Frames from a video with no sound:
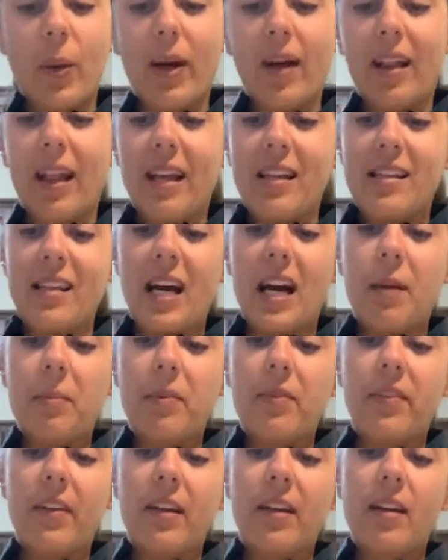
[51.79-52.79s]
oil on
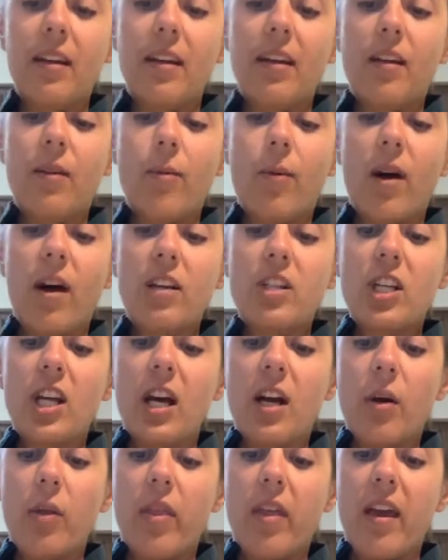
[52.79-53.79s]
top of it and watch
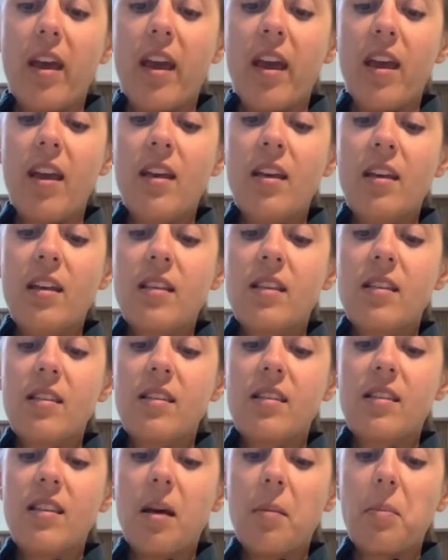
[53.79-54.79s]
how they
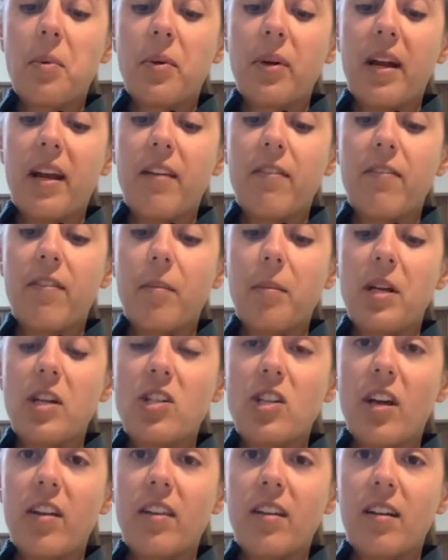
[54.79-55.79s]
separate from
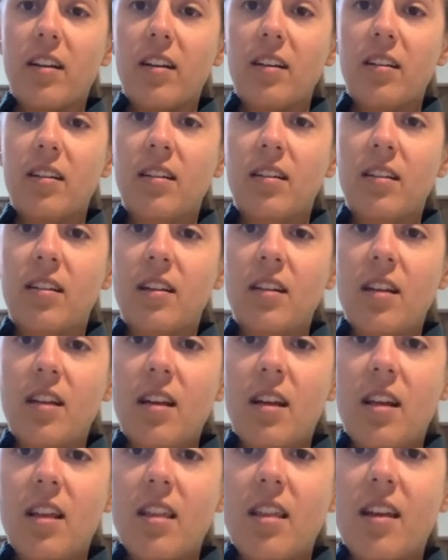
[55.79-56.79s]
each other.
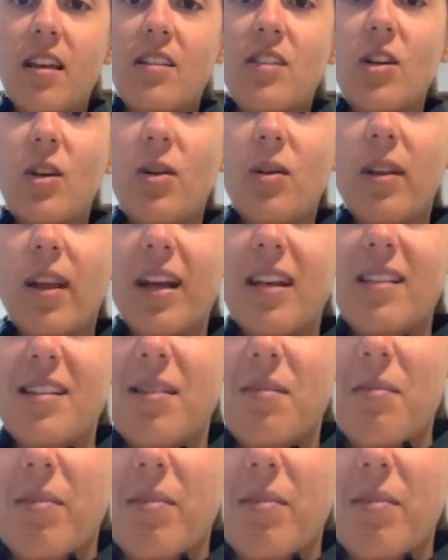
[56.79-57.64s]
They don't like to